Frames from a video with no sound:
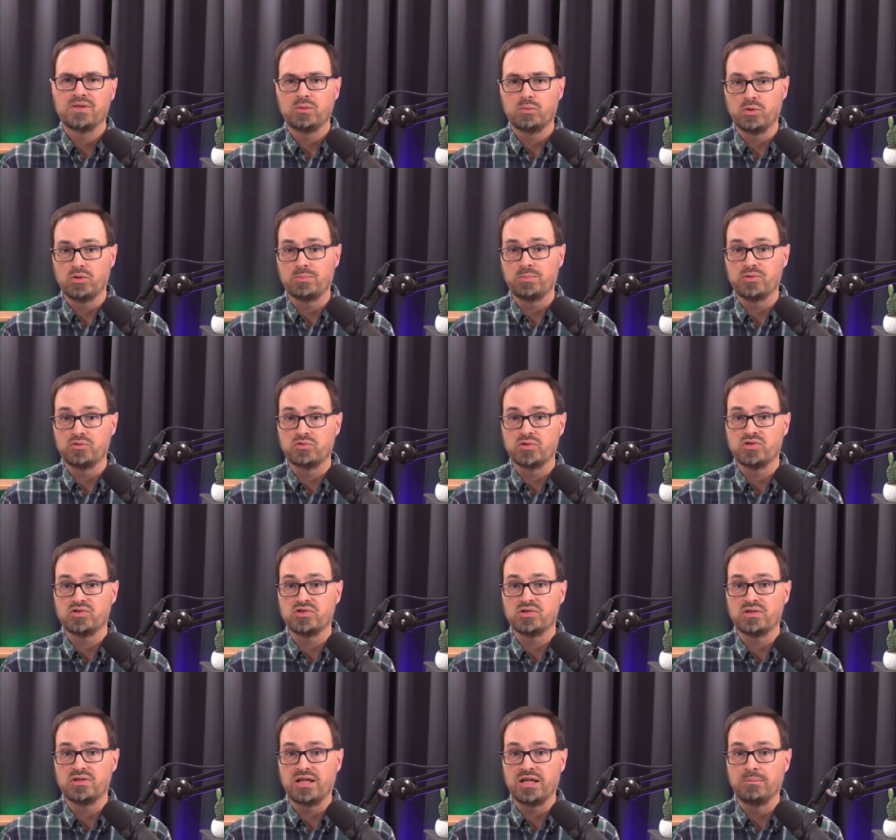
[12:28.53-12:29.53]
With
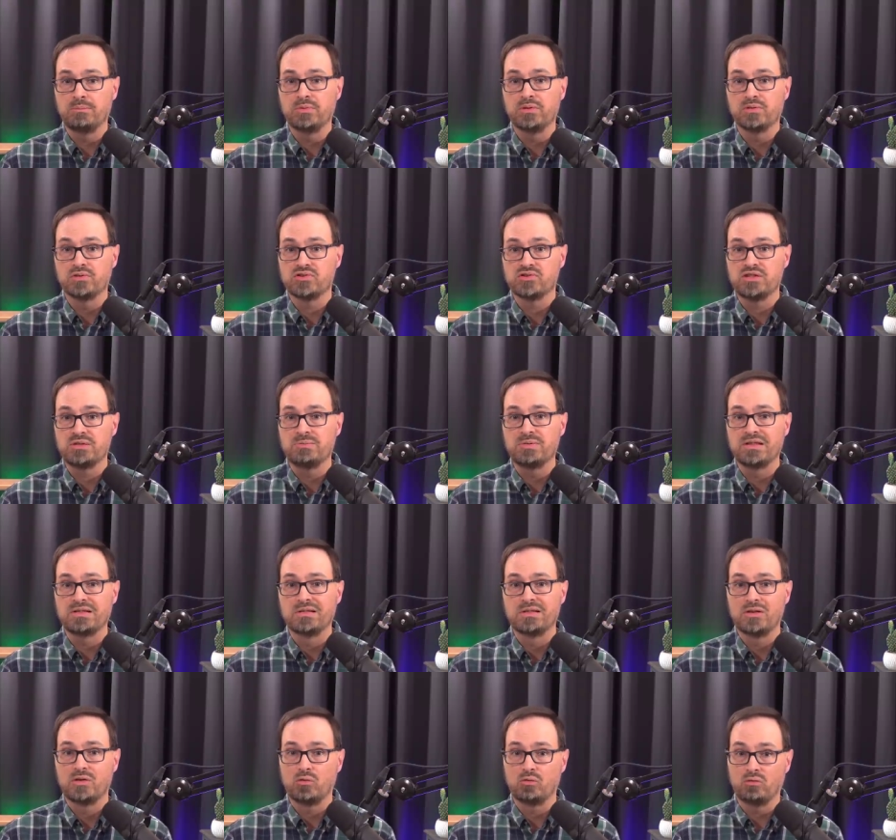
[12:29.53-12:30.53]
Patricia and Bill
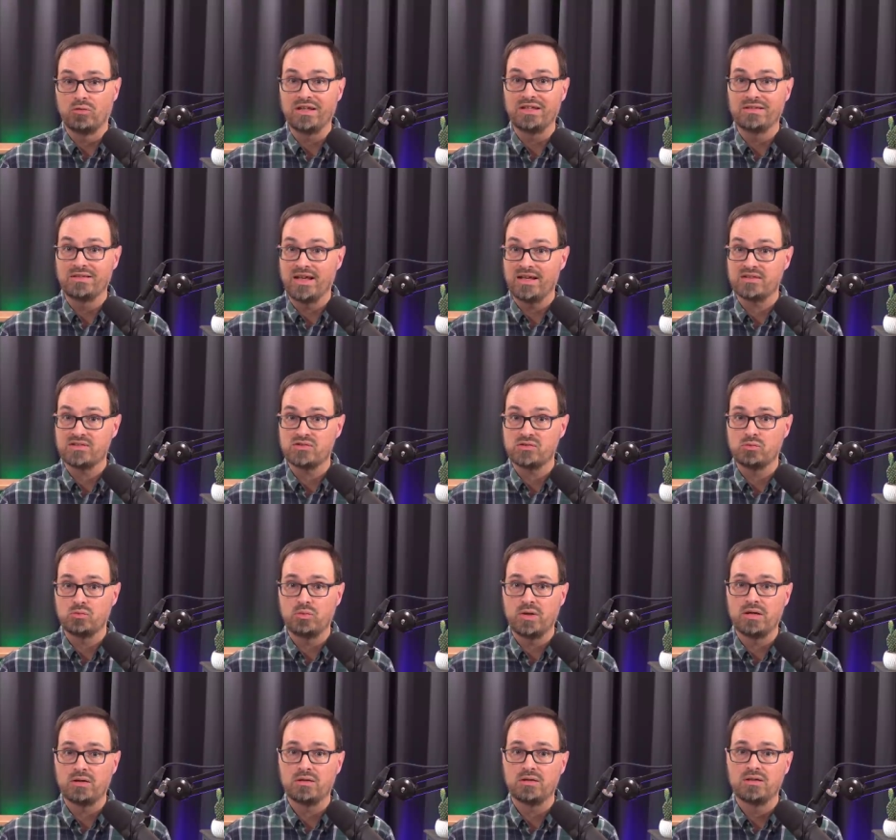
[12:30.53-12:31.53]
sleeping right next to
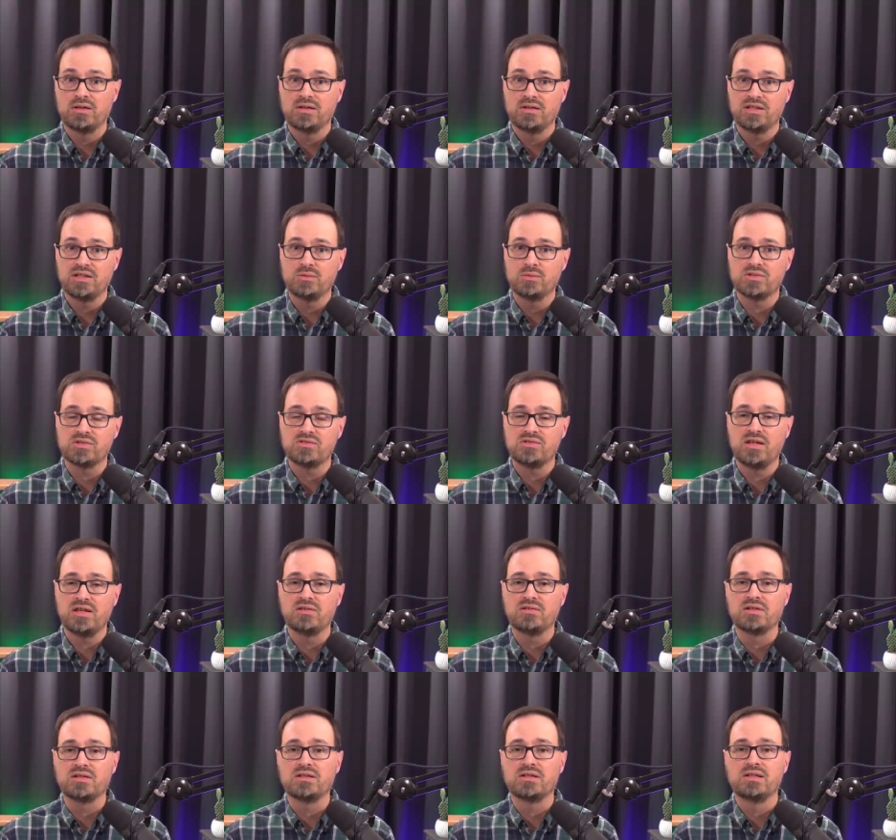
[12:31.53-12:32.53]
where he was
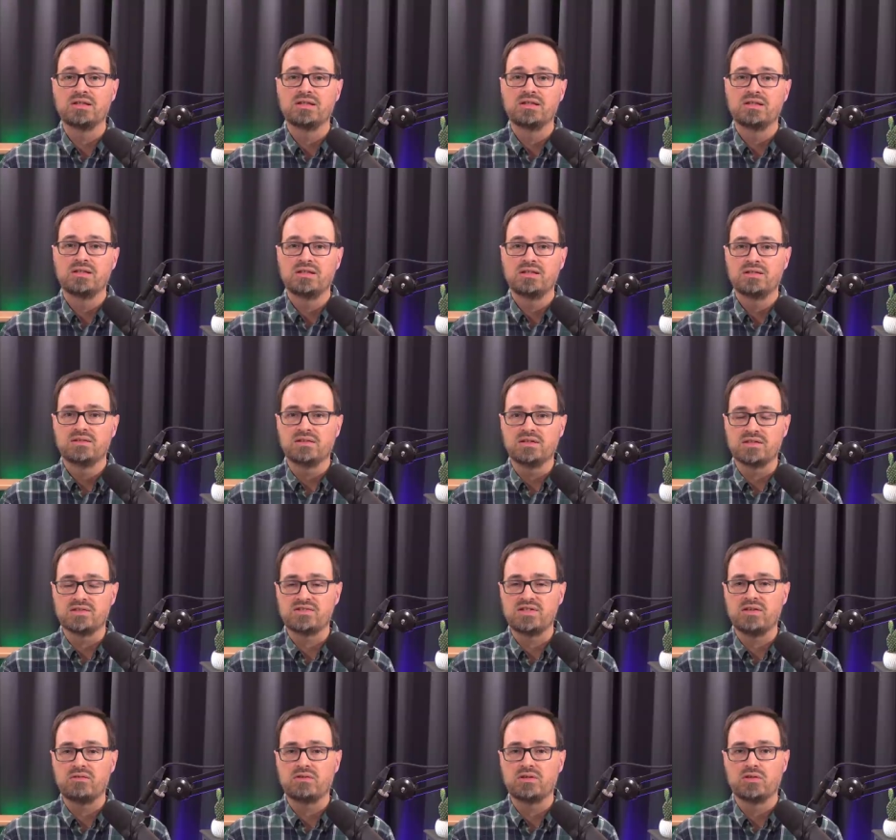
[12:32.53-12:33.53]
standing, the
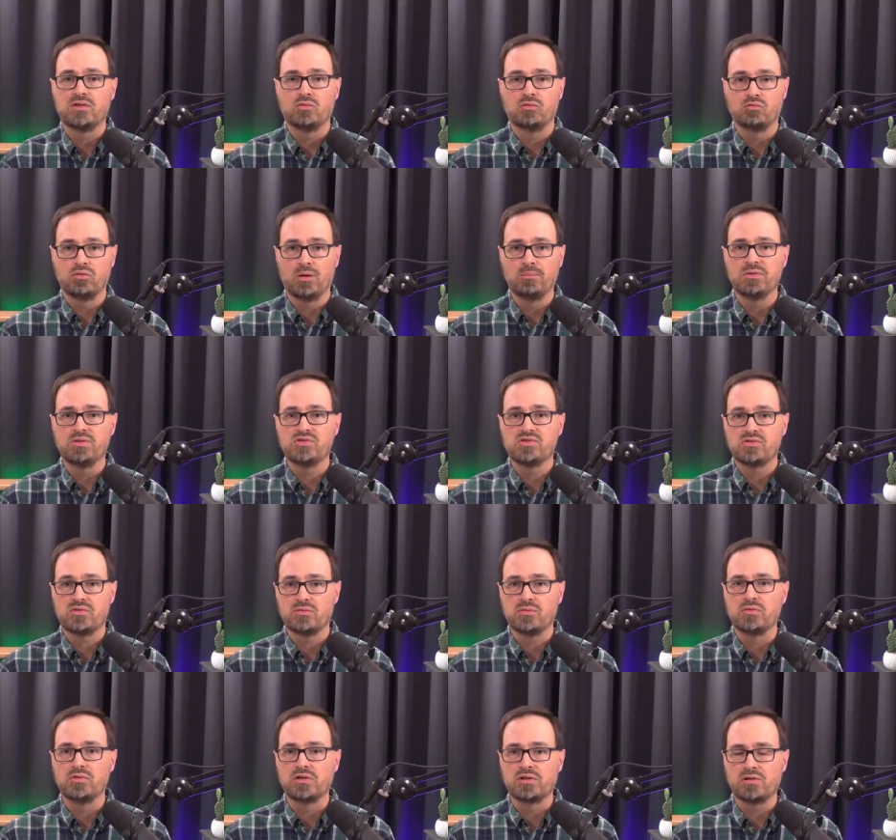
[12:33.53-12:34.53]
assailant rummaged
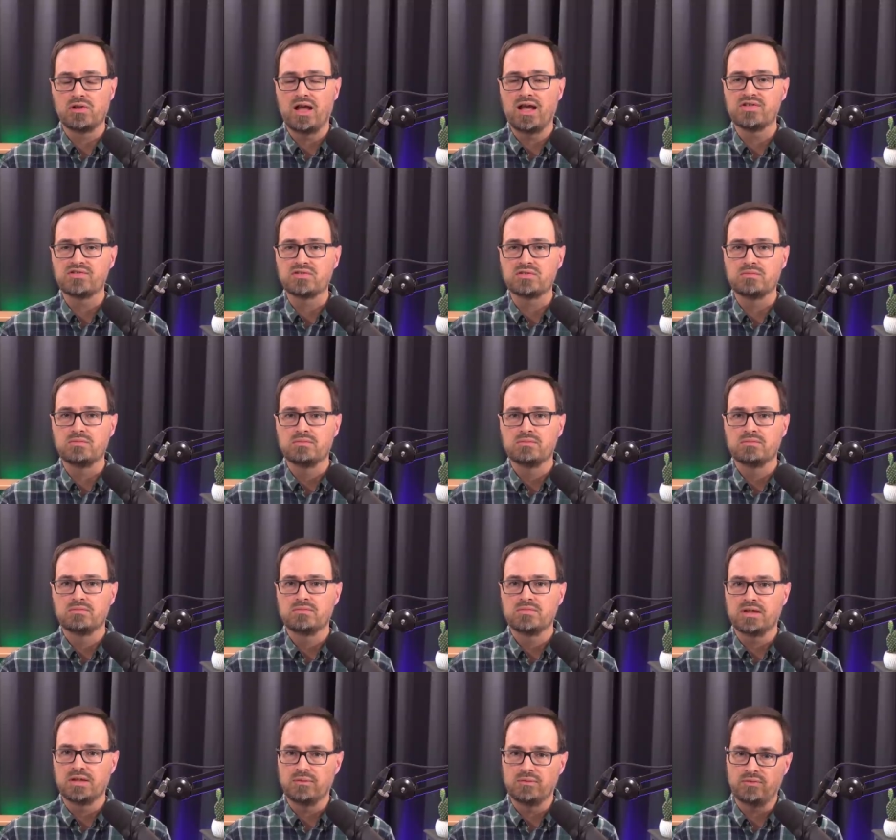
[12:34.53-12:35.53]
through the closet
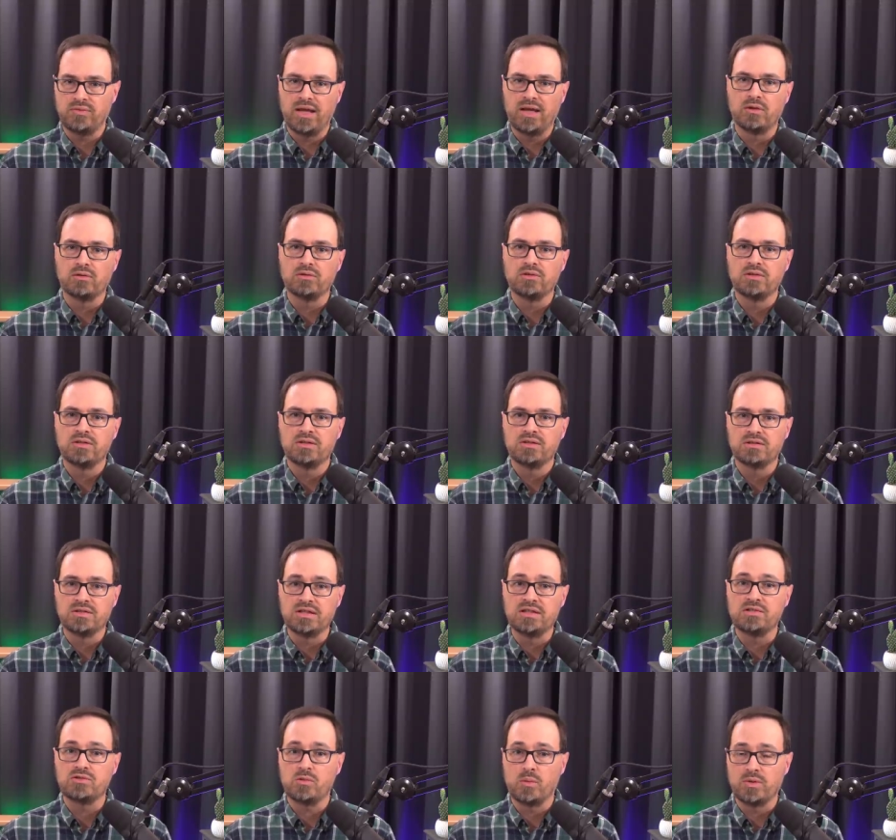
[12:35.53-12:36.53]
and found
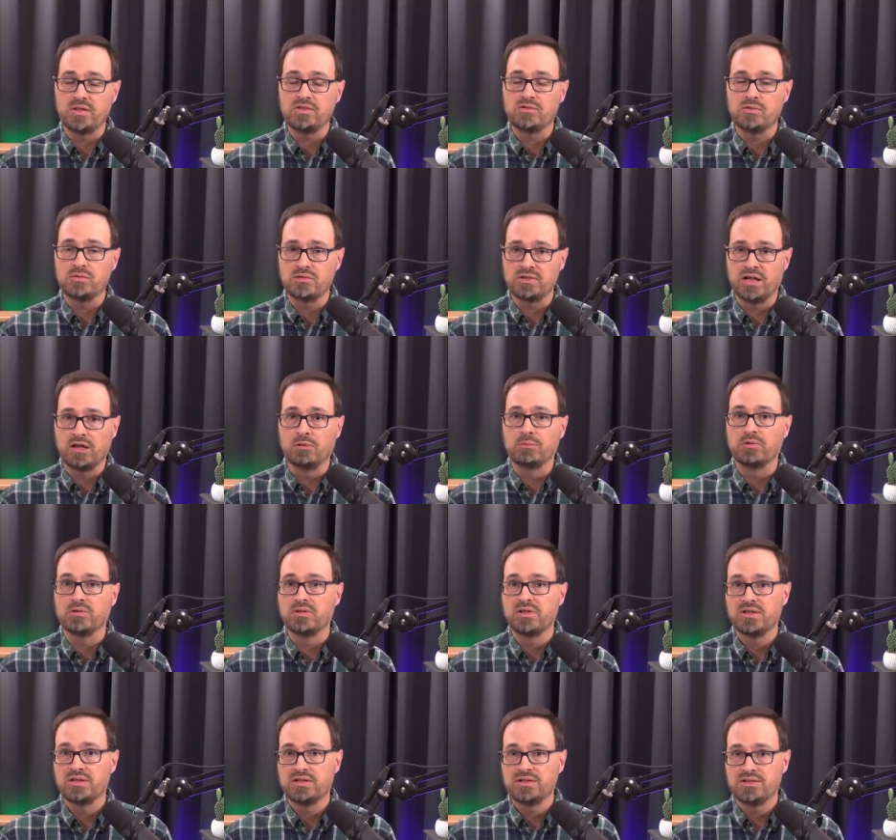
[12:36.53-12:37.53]
the 22
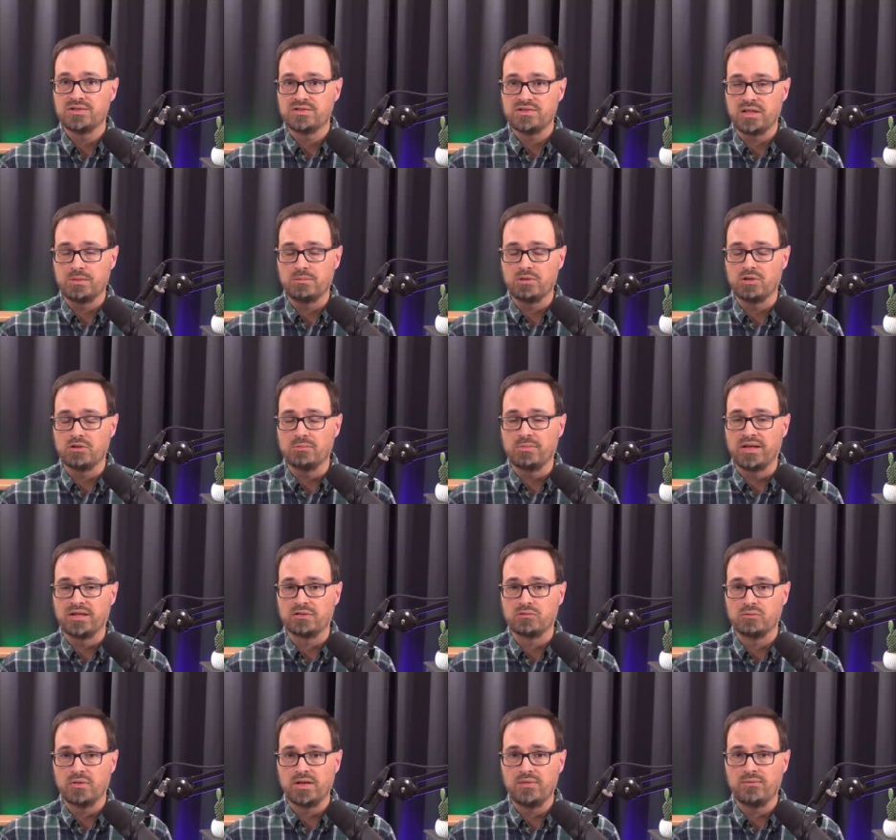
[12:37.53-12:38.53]
caliber
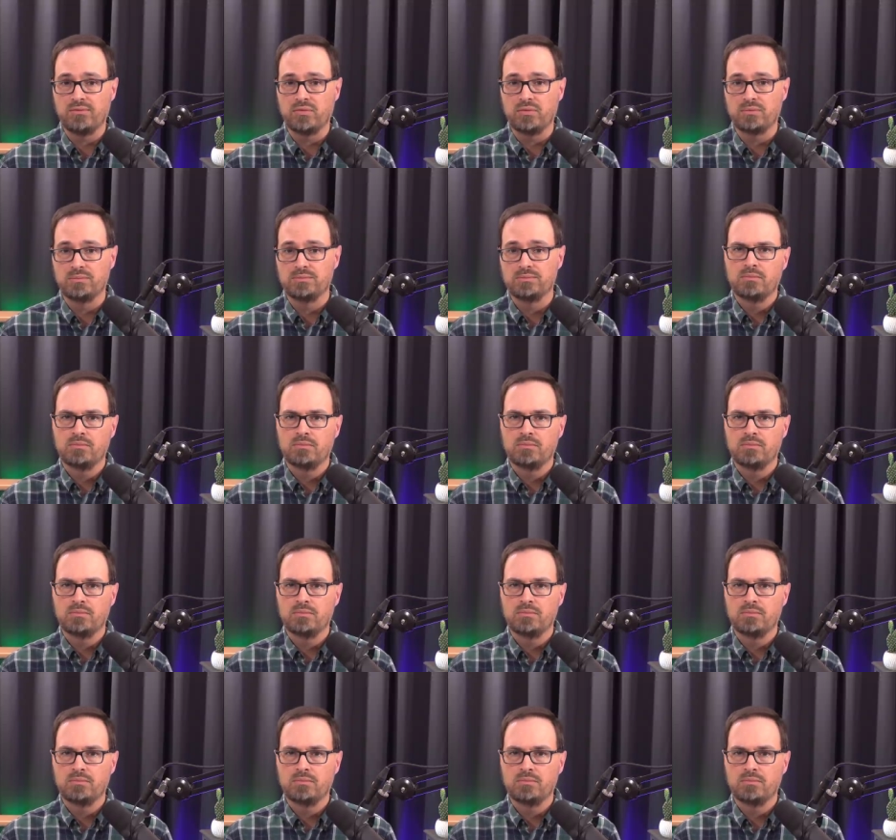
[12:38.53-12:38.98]
semi-automatic rifle.